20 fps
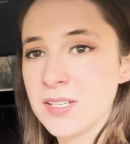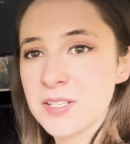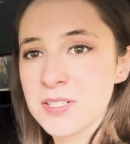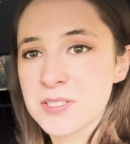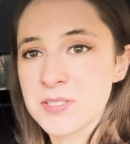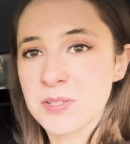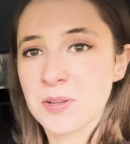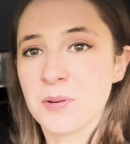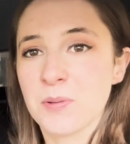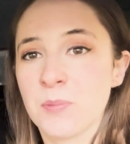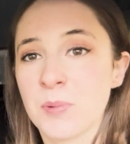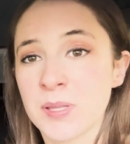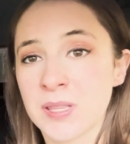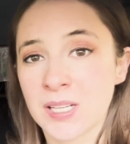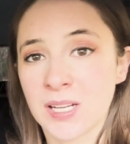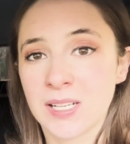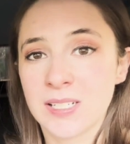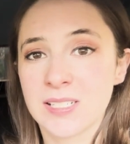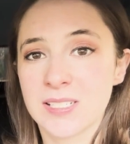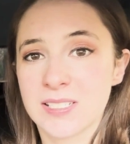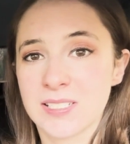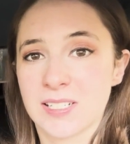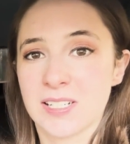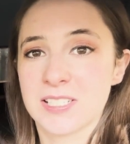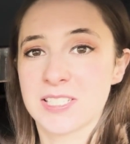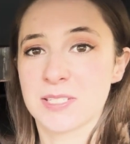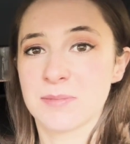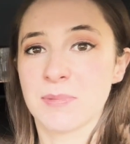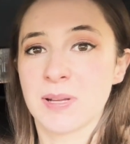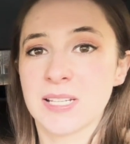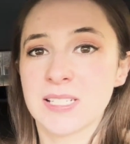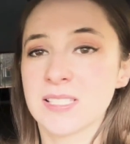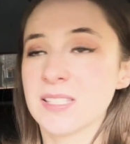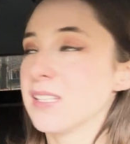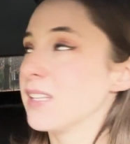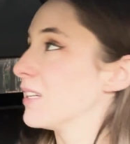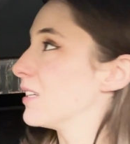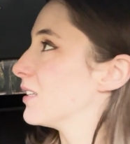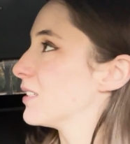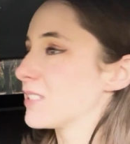So one thing I did to customize
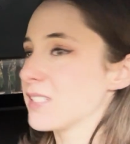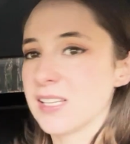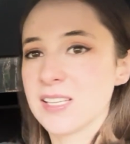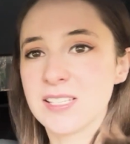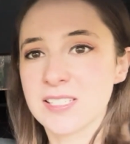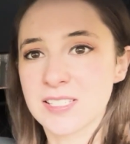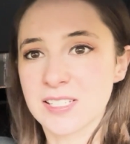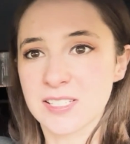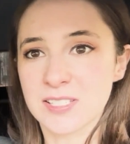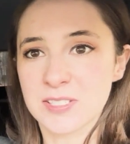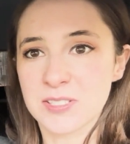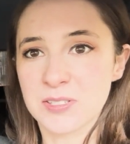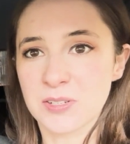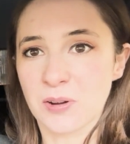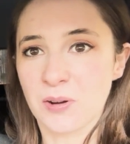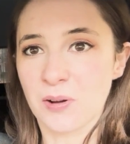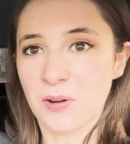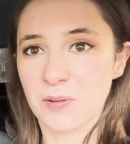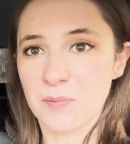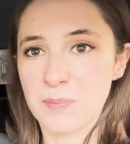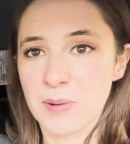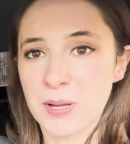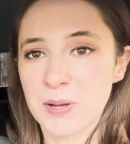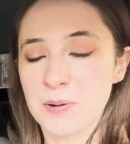these is install my